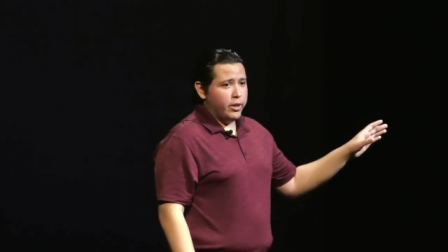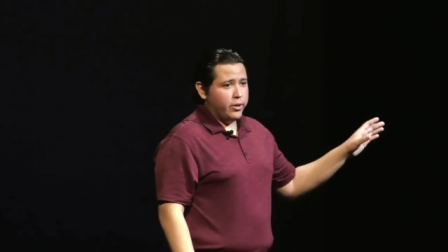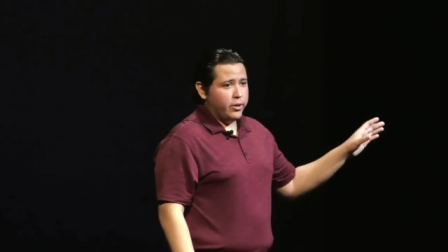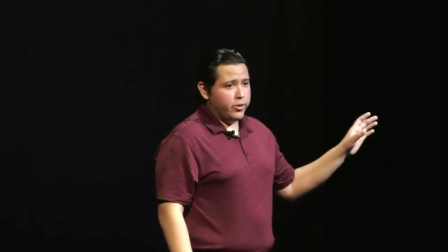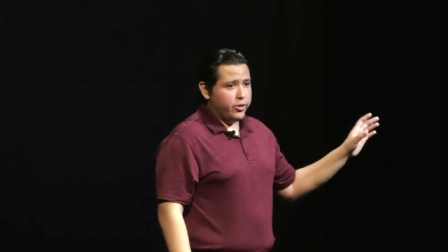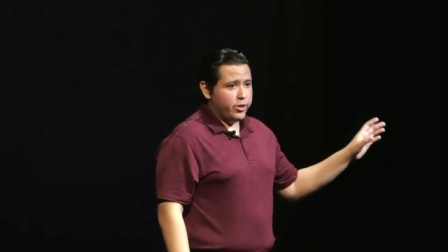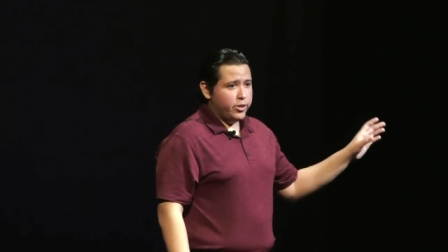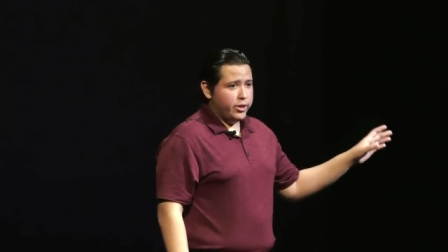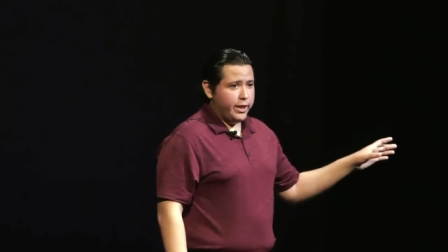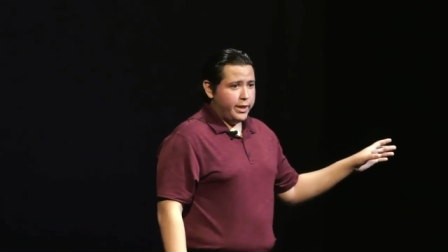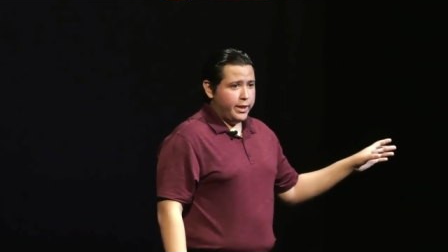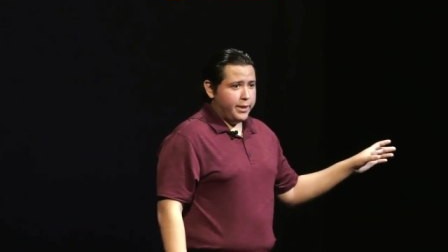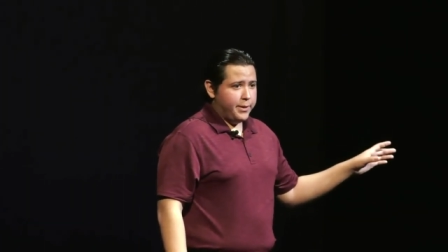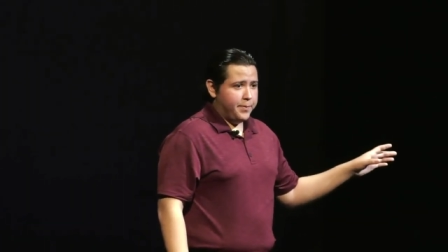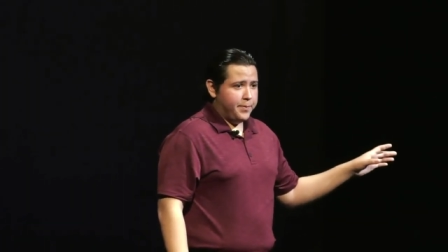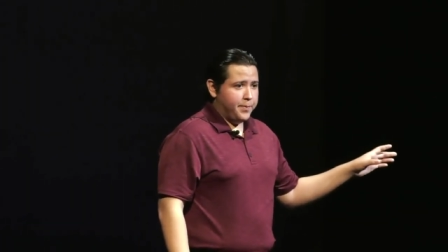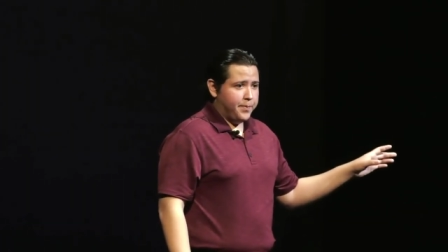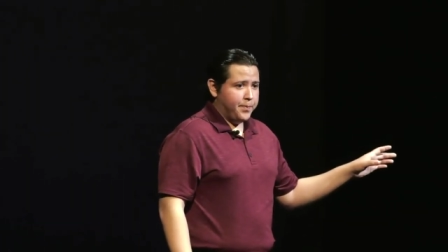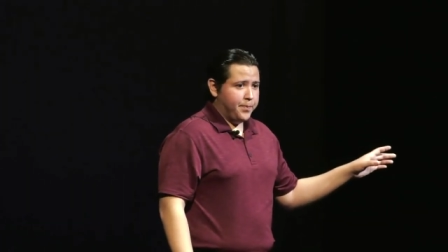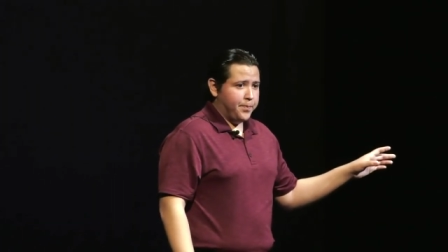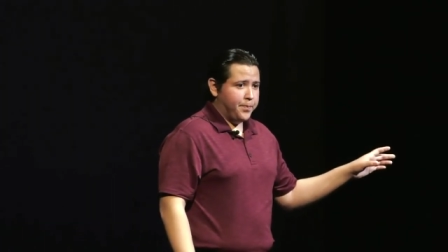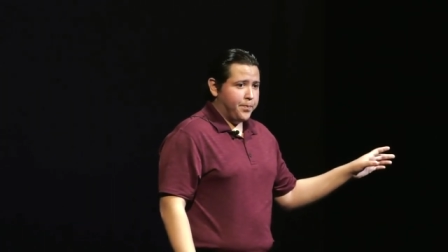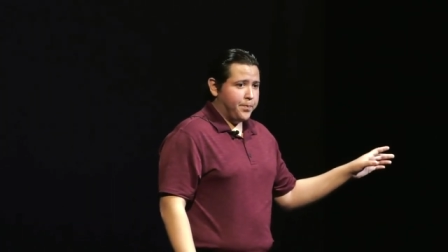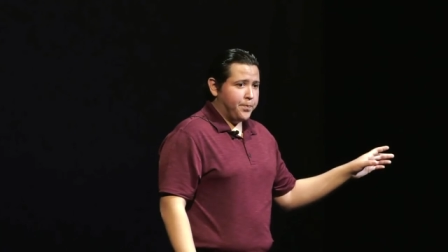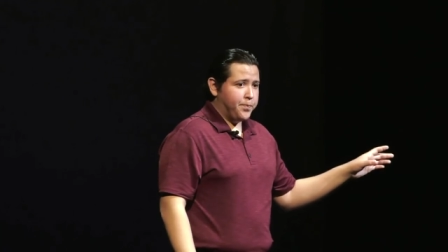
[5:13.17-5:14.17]
understand.
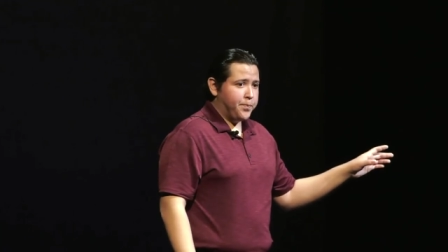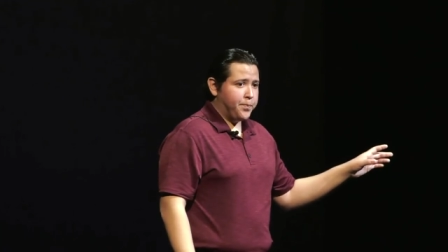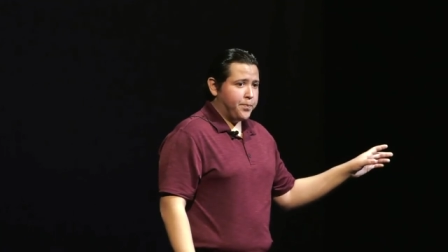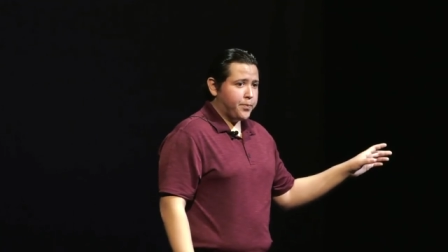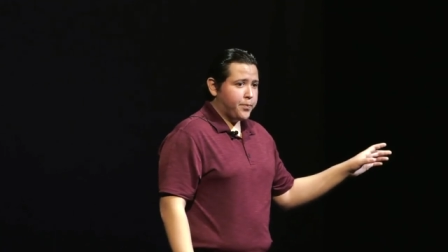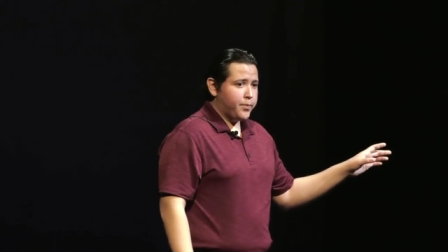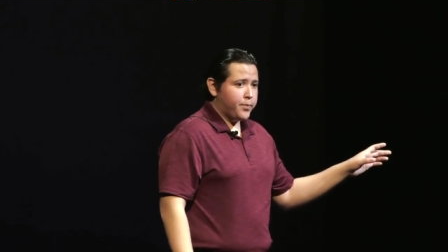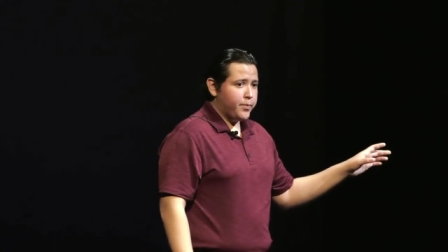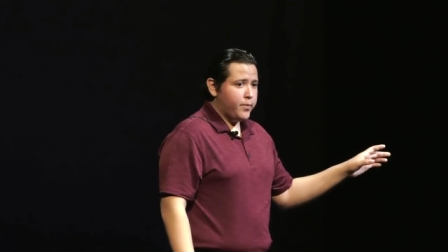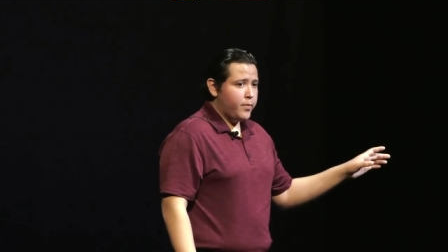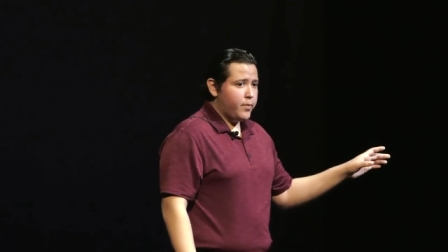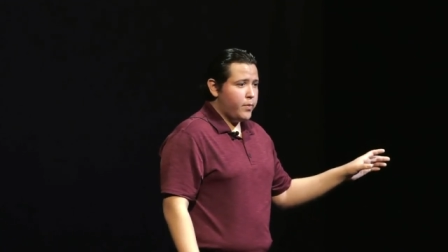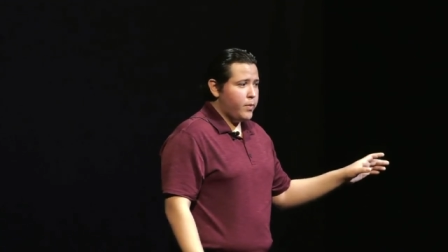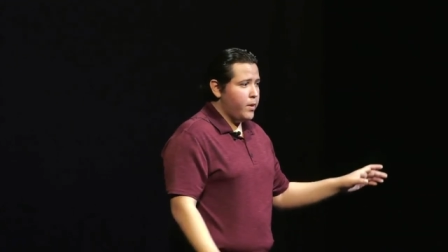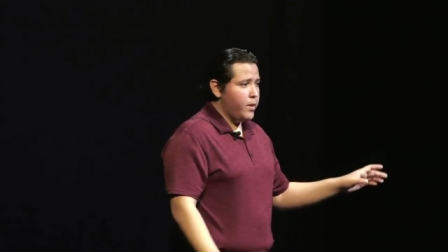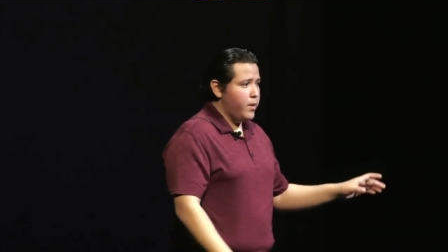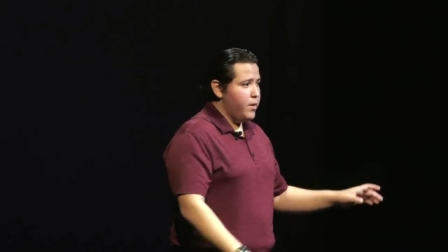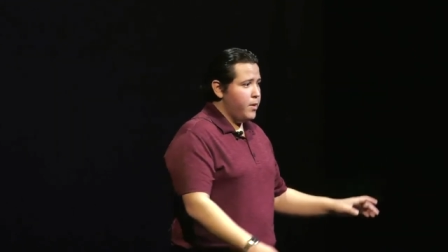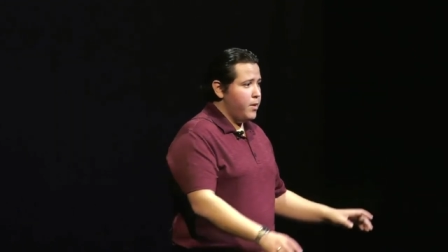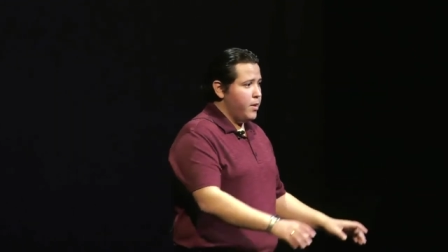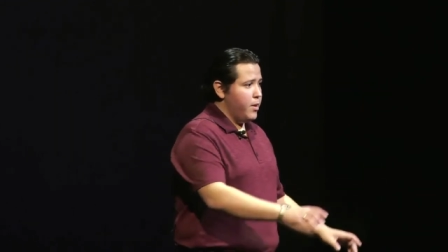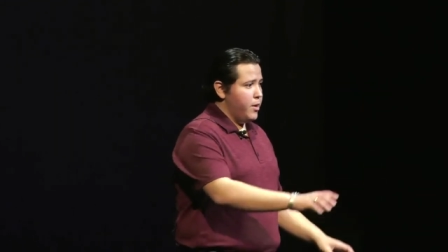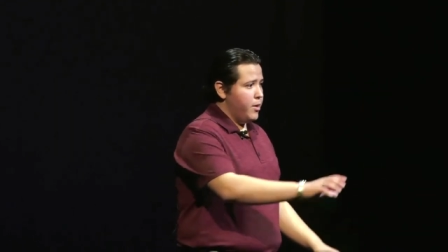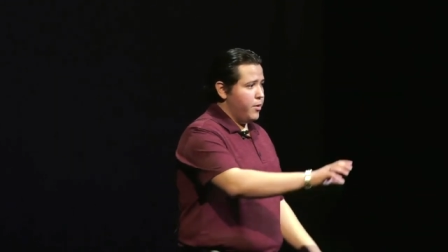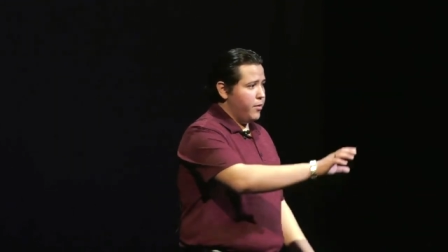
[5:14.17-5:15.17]

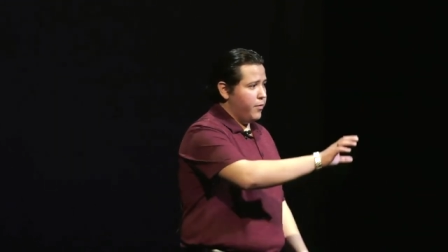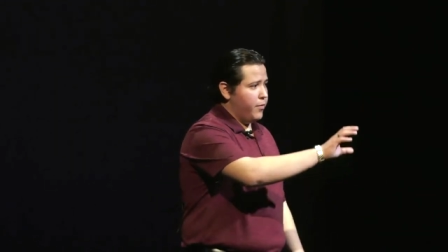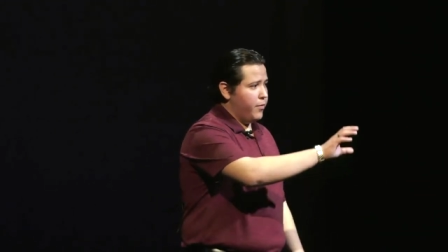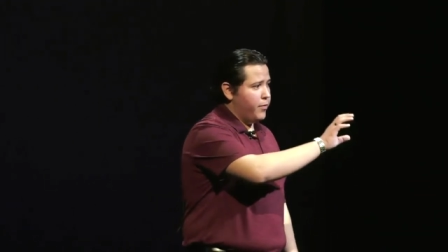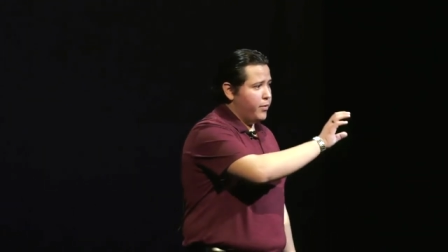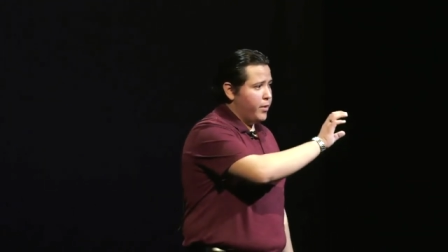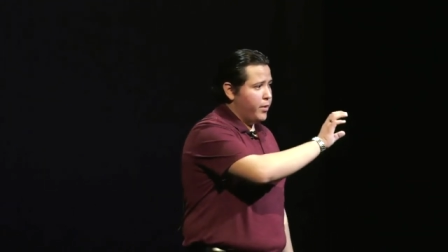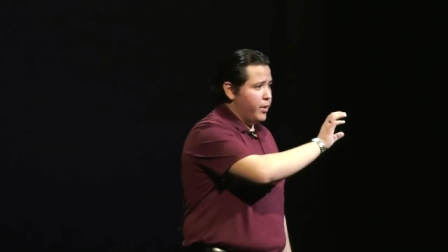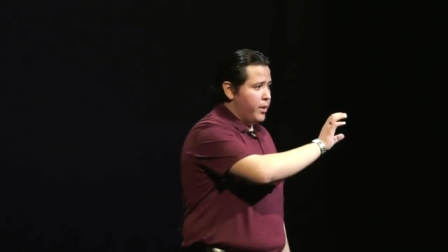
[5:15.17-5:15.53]
If,